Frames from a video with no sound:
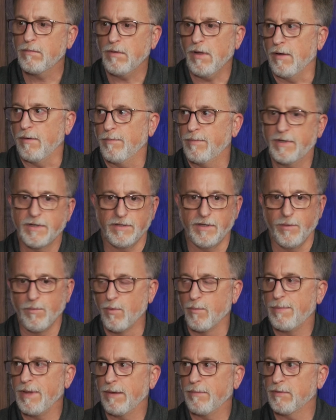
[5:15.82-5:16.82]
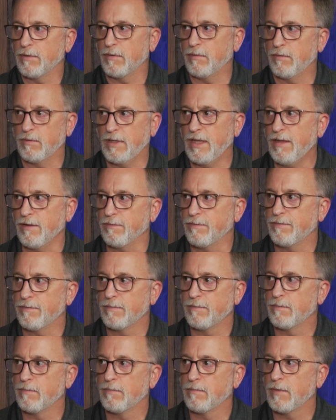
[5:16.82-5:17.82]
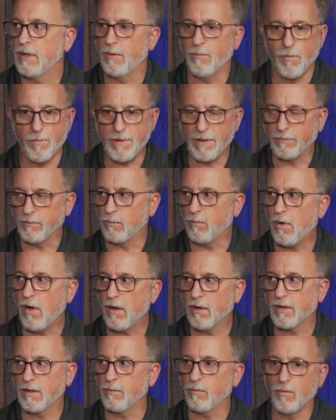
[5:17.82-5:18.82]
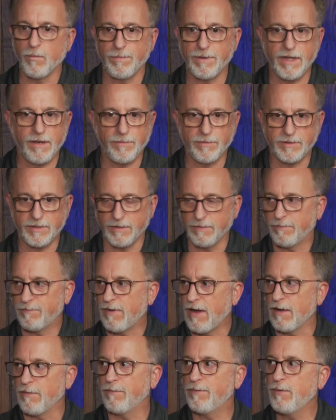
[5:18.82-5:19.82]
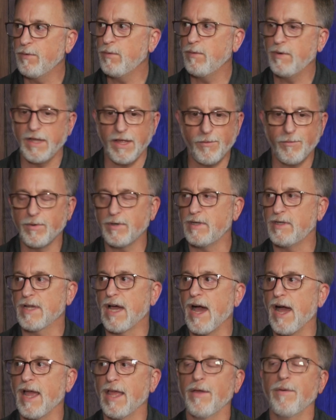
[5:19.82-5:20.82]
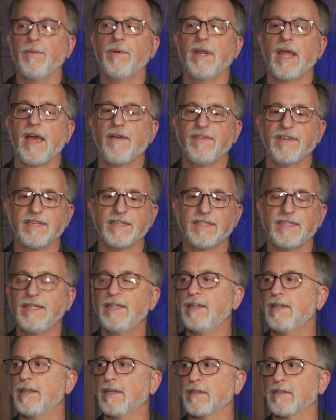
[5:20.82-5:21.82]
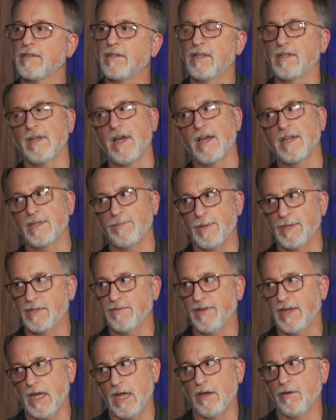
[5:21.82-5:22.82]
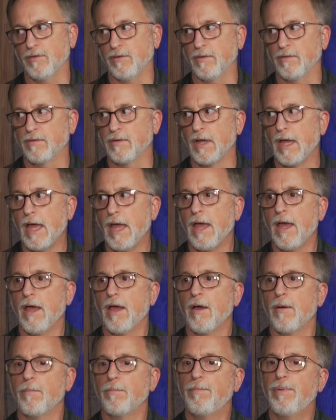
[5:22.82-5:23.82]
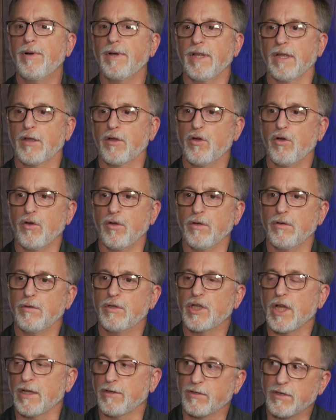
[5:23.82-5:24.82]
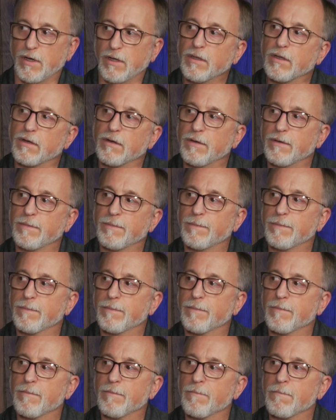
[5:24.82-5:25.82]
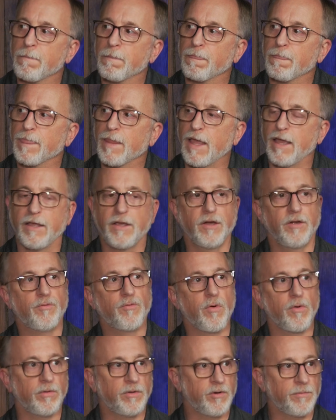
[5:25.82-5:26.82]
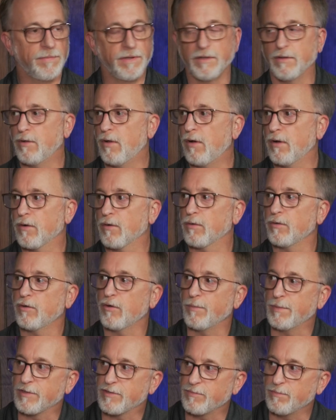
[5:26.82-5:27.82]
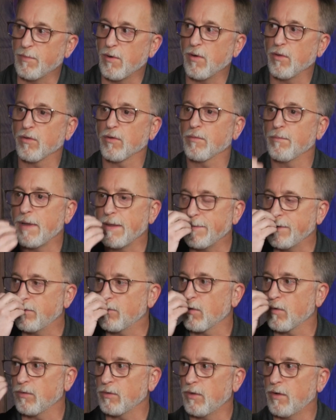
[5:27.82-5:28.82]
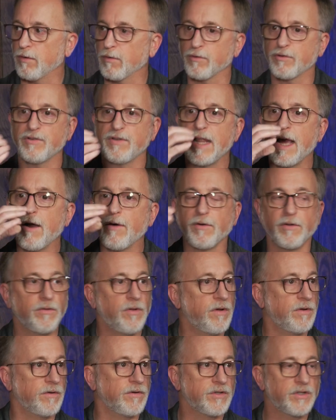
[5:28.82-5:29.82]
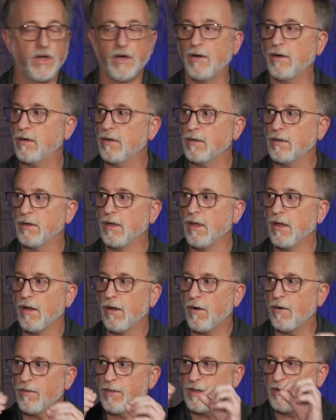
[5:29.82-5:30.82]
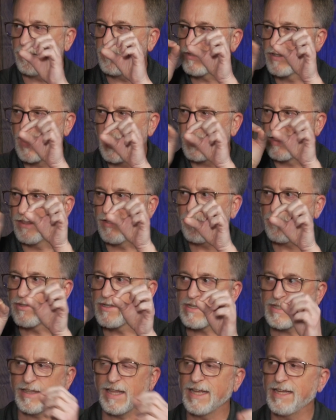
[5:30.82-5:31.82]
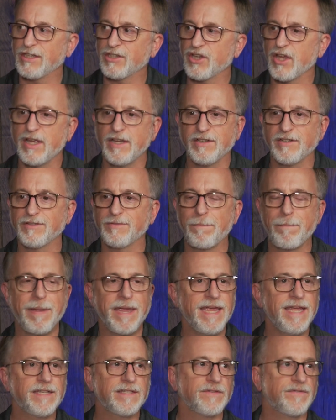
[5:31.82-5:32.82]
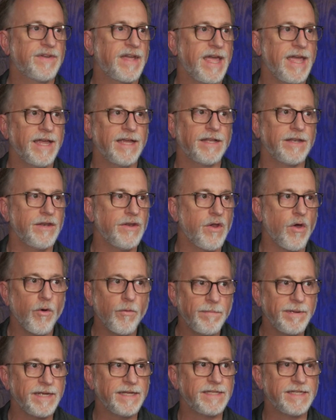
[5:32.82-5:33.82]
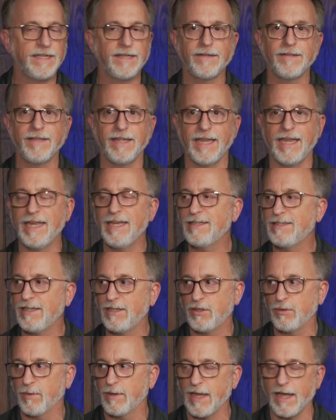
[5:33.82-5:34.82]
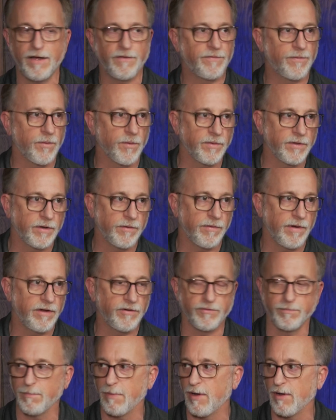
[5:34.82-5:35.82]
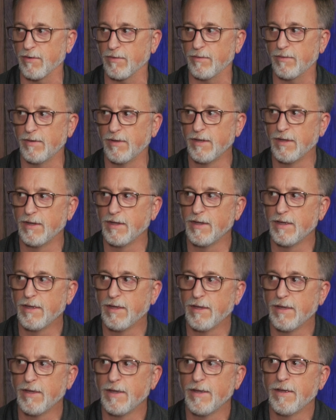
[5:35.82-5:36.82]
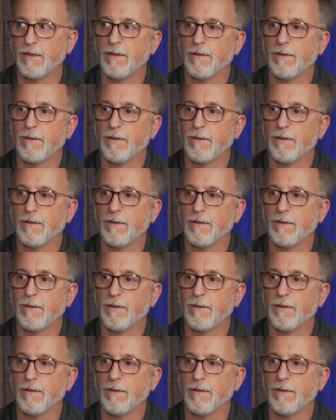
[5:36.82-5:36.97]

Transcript: No, because it won't be able to live. It won't be able to walk. It won't be able to find food. It would die. It would have exceeded its design specifications mm-hmm. but it could change color. Mm-hmm. It could grow a little bit longer, a little bit smaller, maybe grow a longer snout, a longer tongue. All the, you know, just little slight changes, piece of cake, no big deal, easy to account for in the creation model. Mm-hmm.